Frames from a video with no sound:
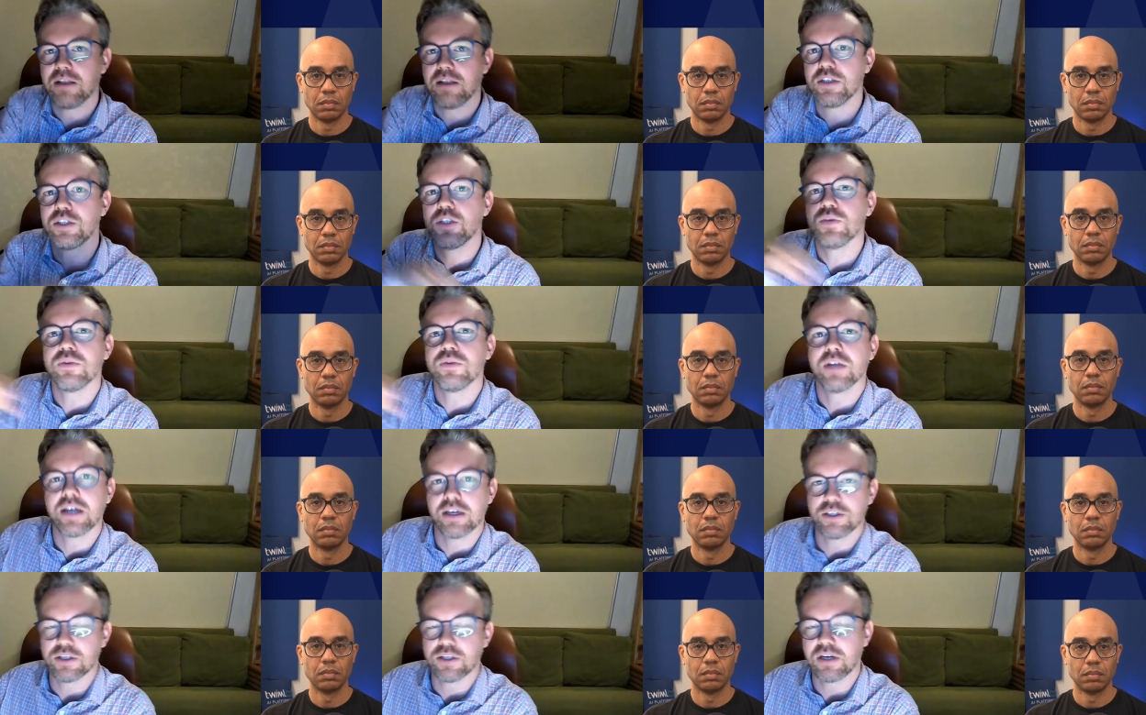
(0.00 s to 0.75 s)
Speaker 1: the
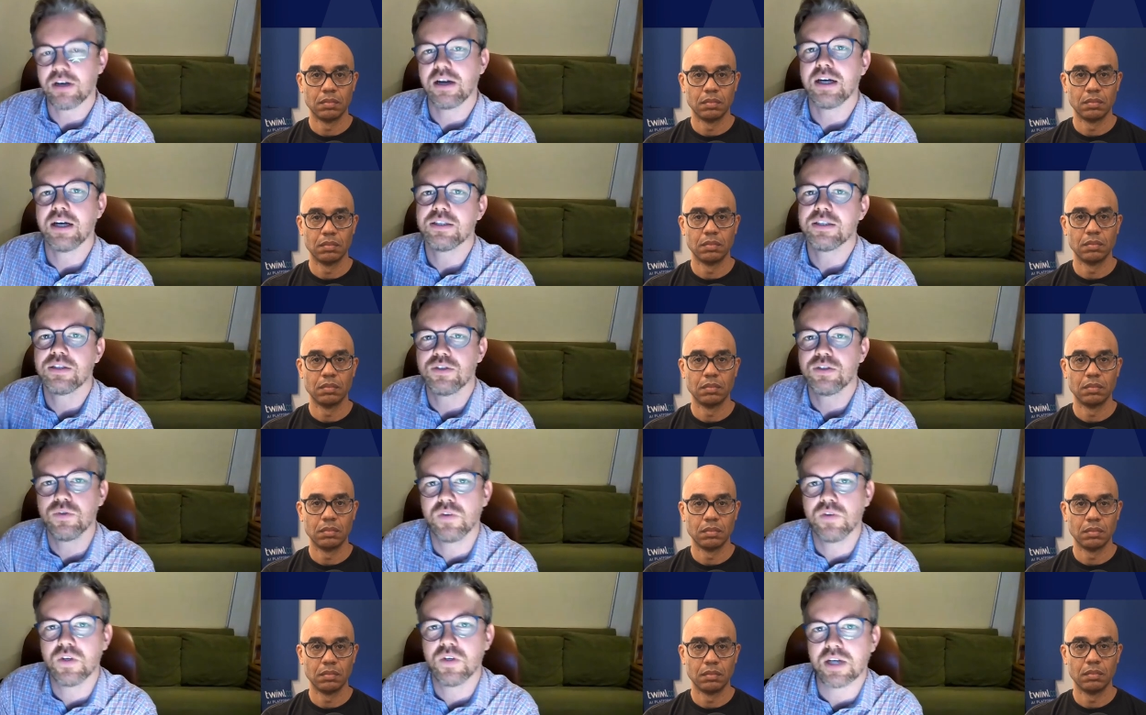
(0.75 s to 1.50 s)
student can generalize
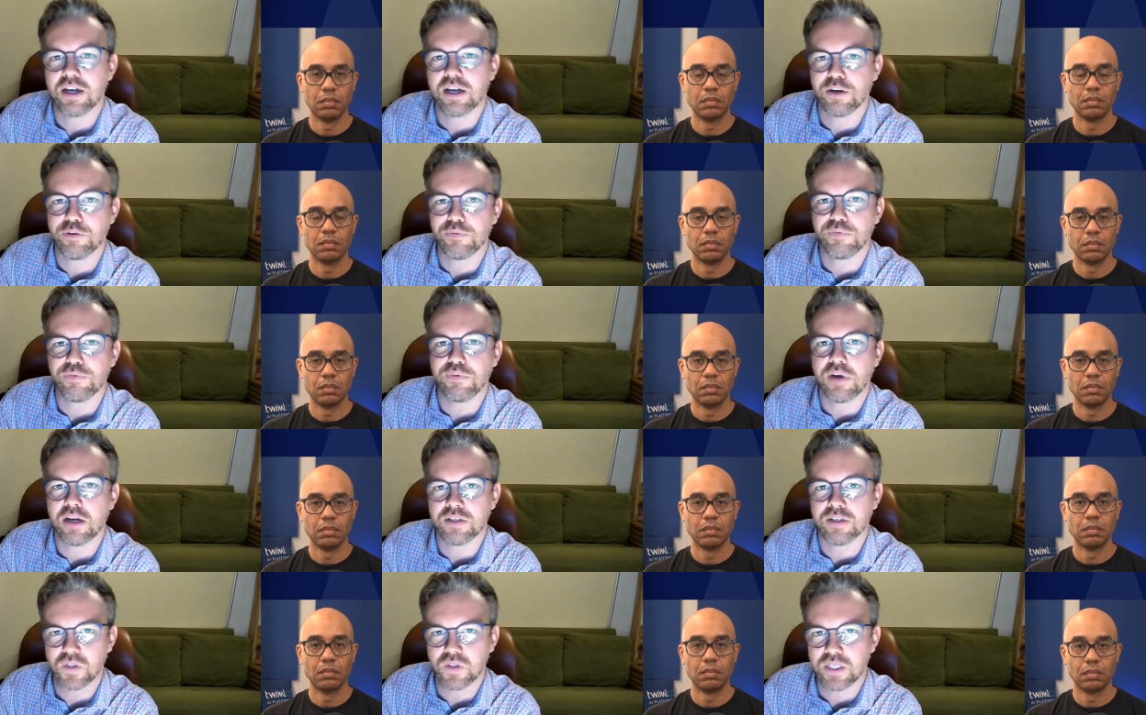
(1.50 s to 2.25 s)
to these kind of
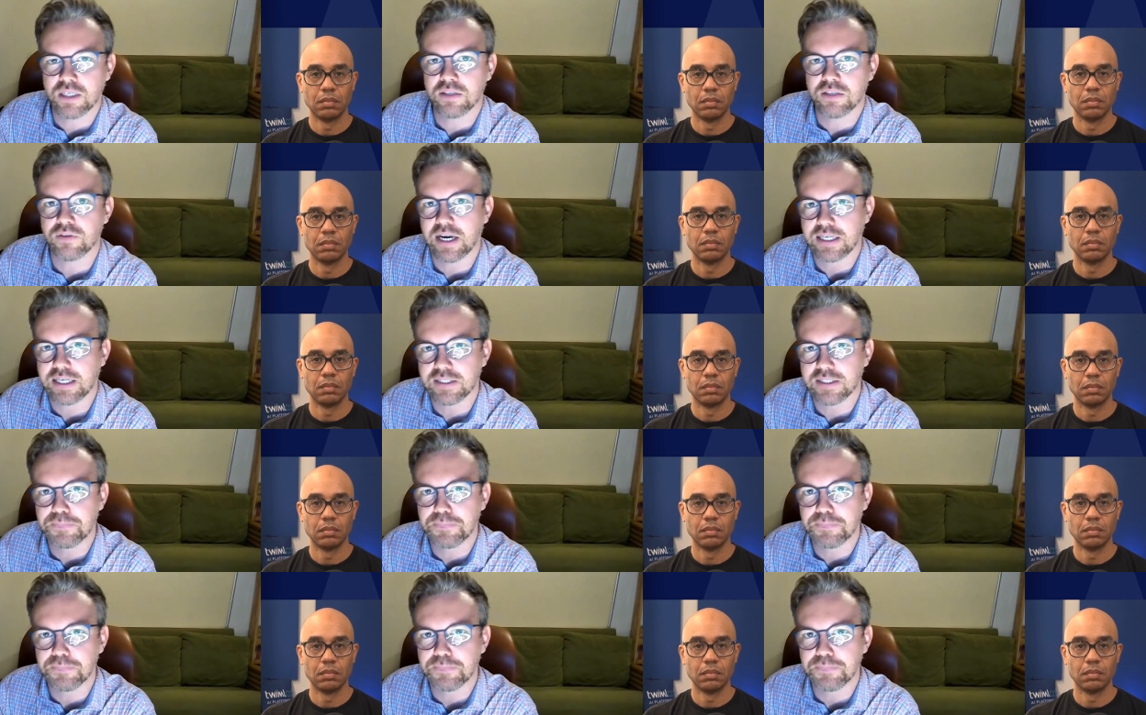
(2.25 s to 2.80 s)
unseen tracks.